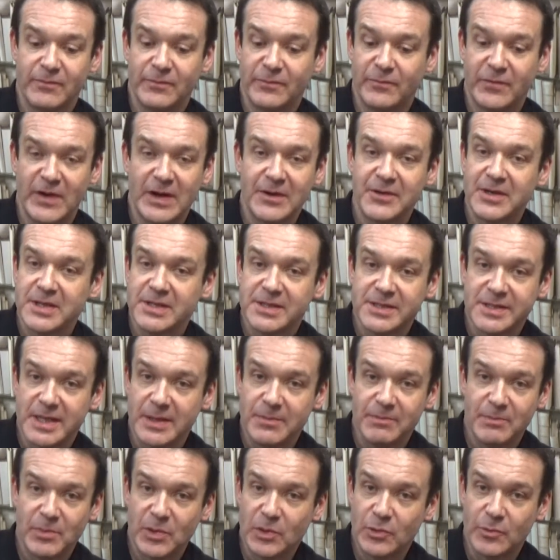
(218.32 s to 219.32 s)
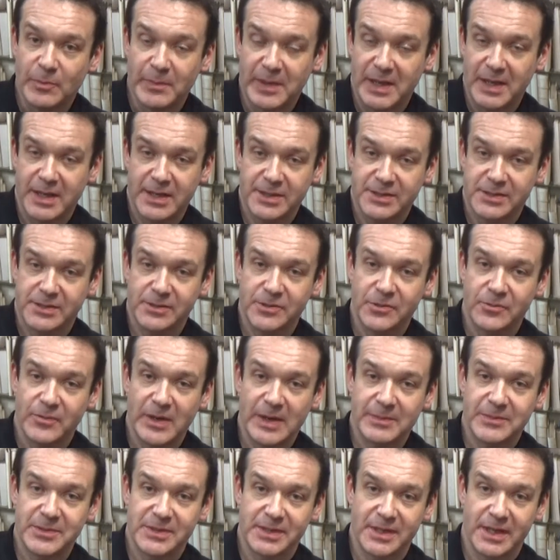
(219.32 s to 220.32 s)
very simple personal
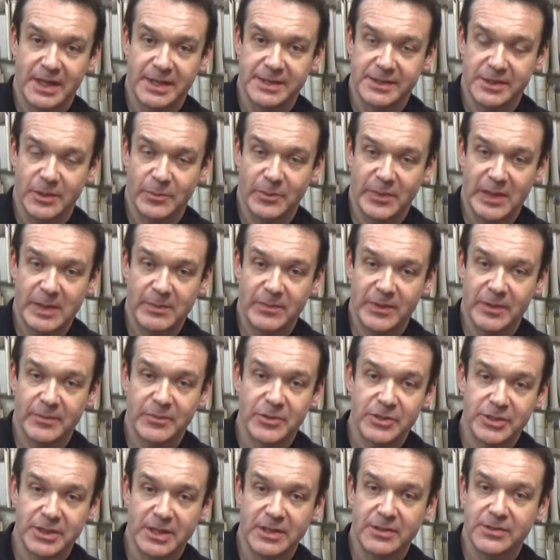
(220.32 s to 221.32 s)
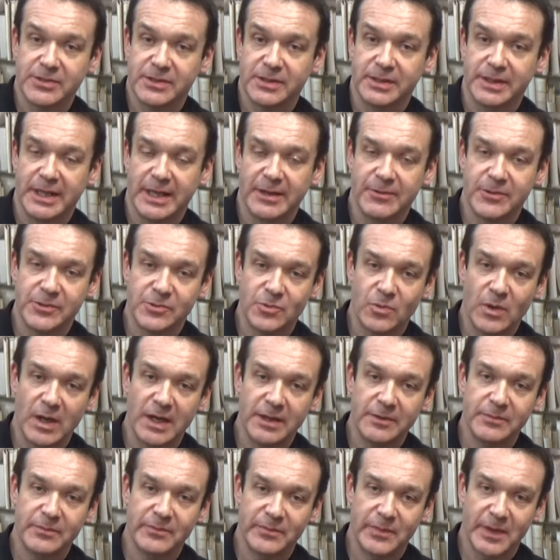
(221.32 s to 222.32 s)
websites that people have produced. And there was
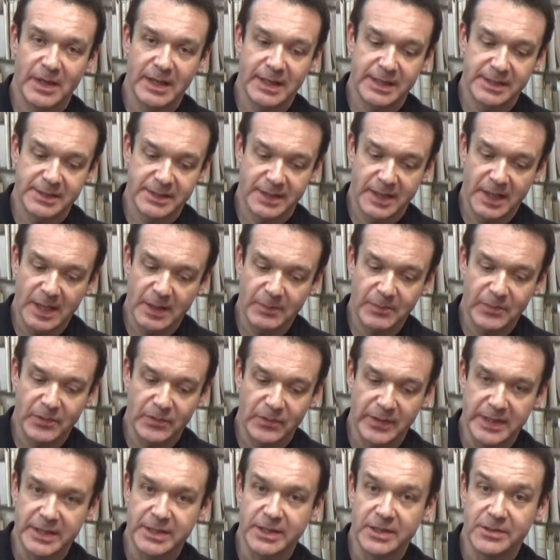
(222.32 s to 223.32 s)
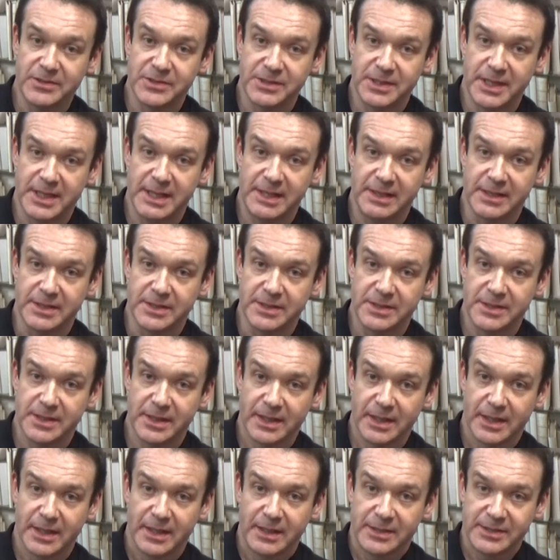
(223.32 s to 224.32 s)
one by this couple in New Zealand,
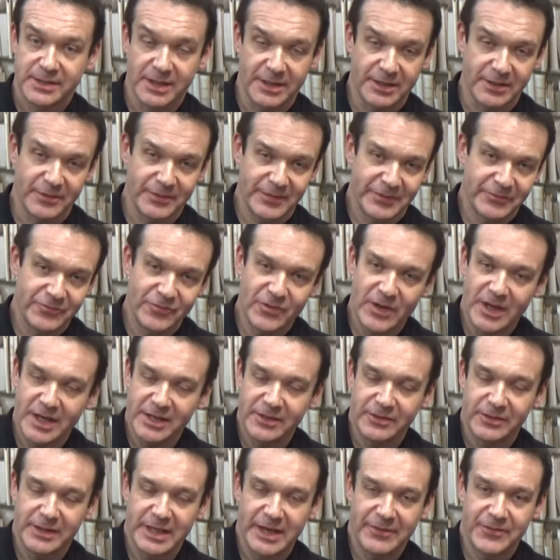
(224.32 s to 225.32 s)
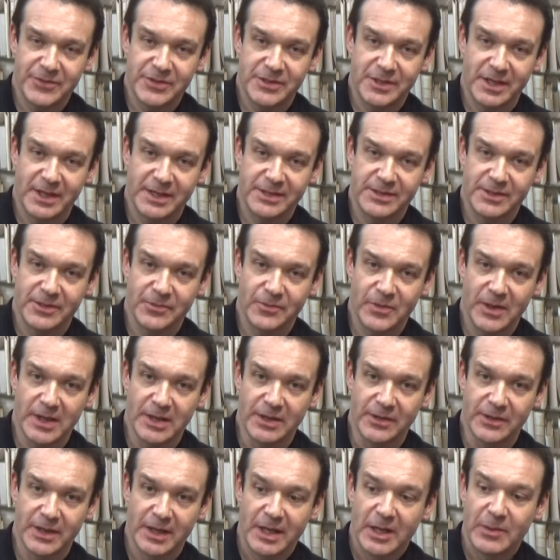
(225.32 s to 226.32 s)
so they're right on the other side of the
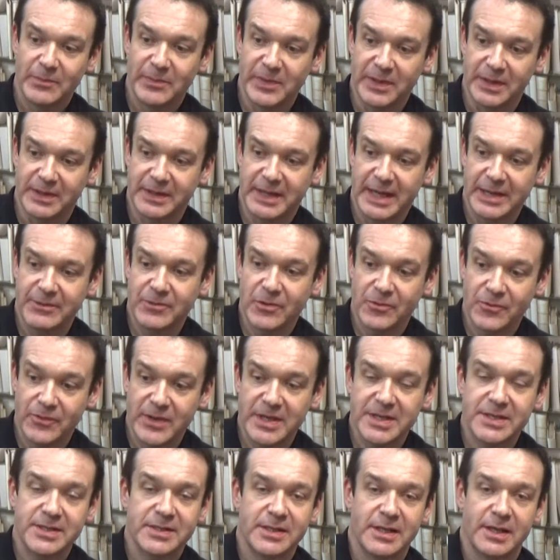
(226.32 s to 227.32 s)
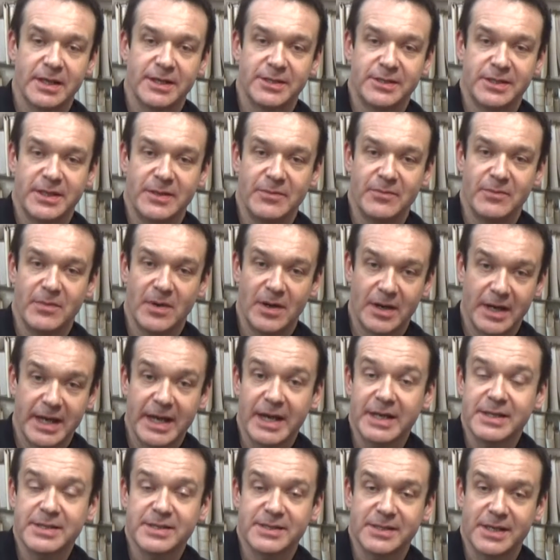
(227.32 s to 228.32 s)
world, but they were researching my
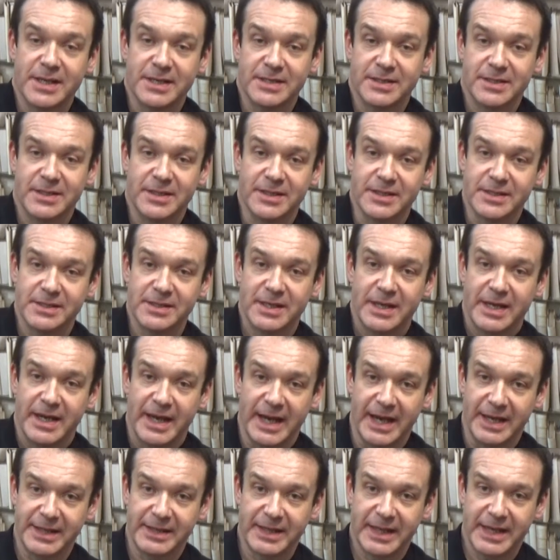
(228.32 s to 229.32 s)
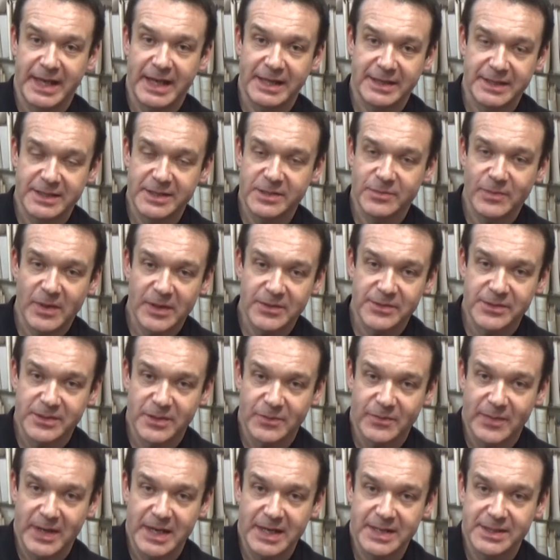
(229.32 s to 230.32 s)
ancestors, and they had these most
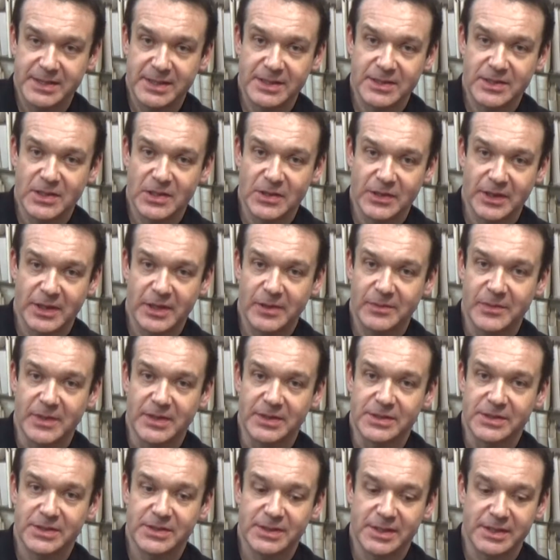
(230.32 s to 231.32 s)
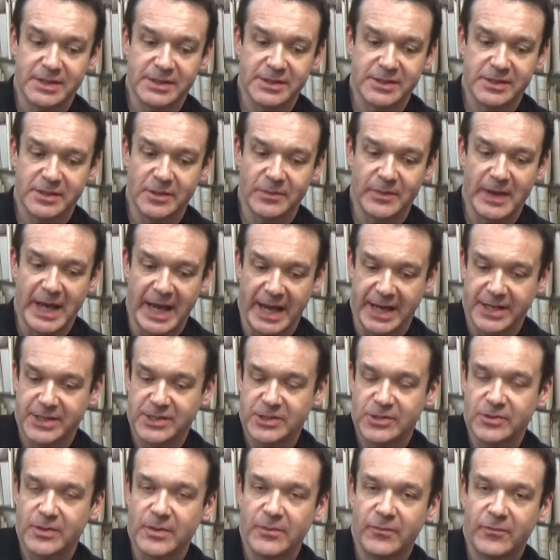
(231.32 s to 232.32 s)
amazing documents and some
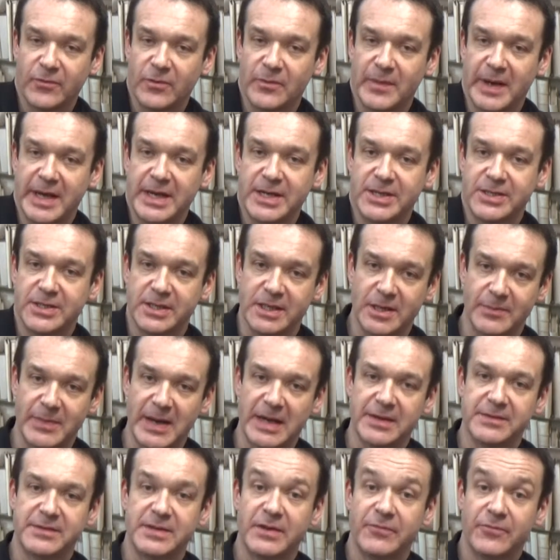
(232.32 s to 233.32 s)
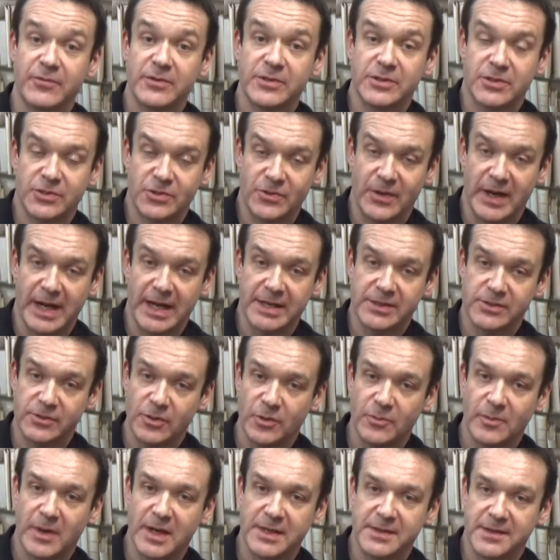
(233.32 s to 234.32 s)
extra information about different strands,
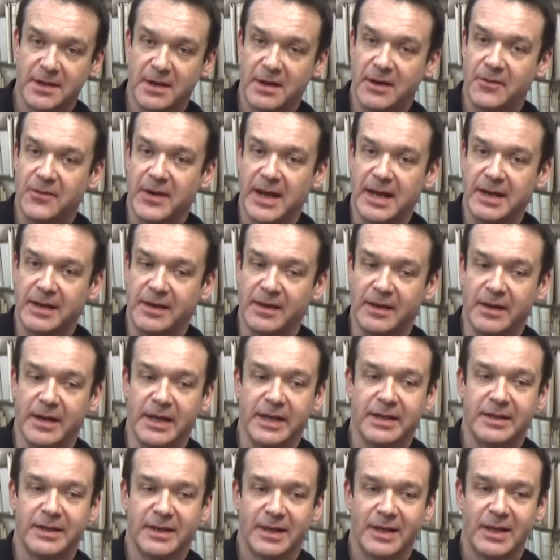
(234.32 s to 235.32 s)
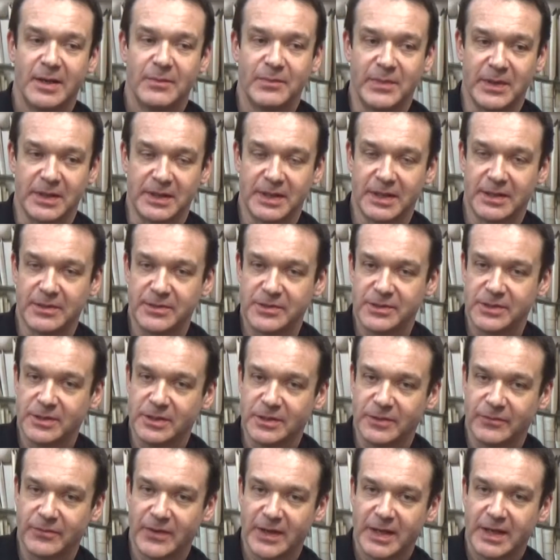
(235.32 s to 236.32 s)
not my direct line, but those sort
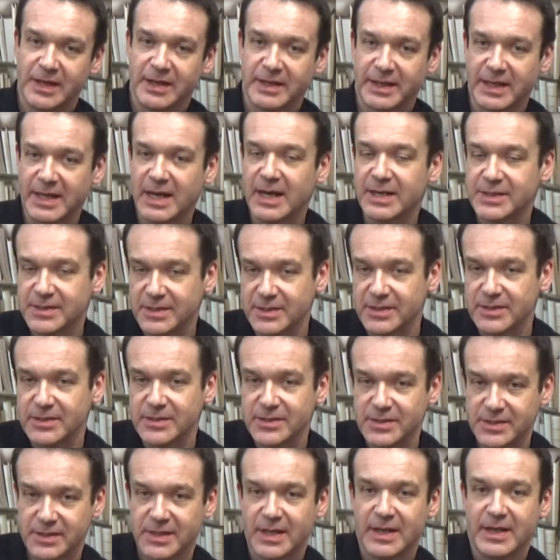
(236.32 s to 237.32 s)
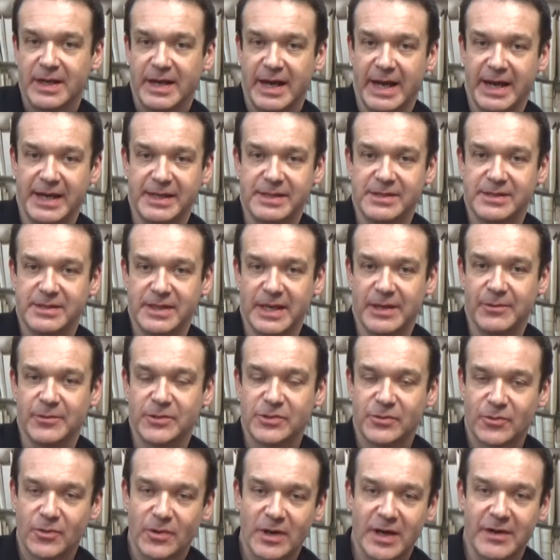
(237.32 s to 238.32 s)
of cousins. And it
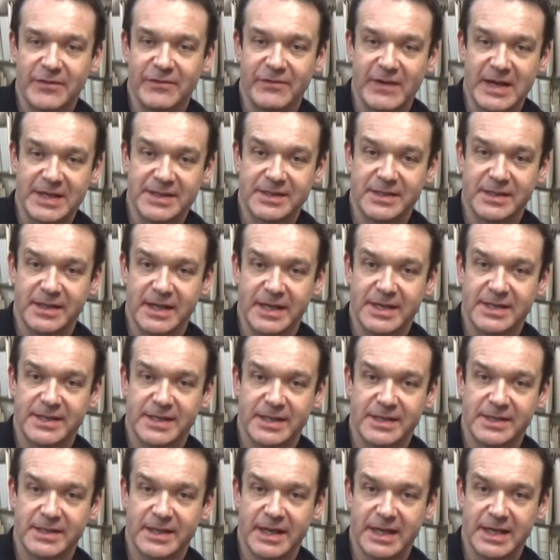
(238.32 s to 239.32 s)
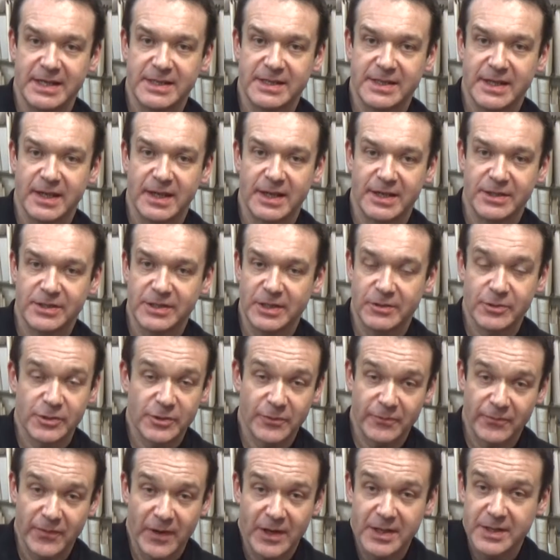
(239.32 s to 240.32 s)
was quite fascinating to get in touch. It was a
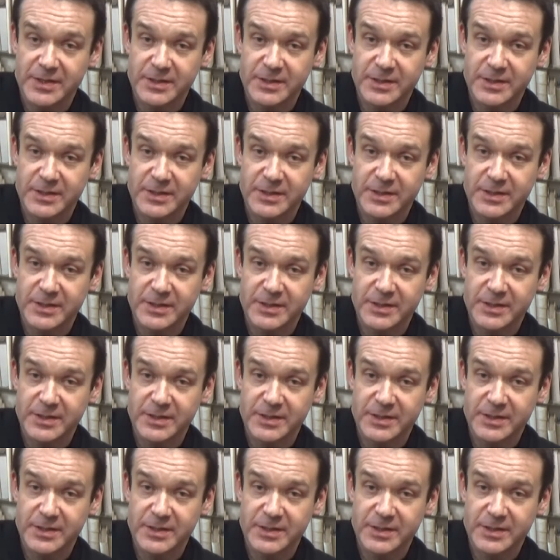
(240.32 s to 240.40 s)
very